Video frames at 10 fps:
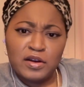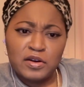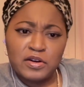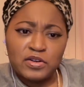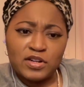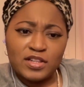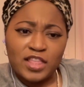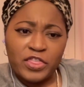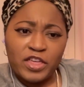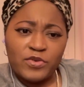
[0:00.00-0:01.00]
Oh,
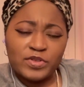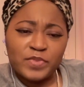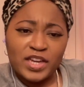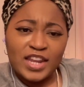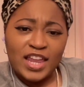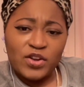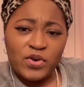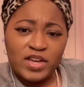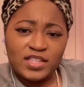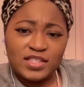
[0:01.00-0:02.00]
that thing was making that
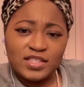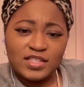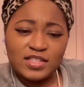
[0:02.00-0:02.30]
noise?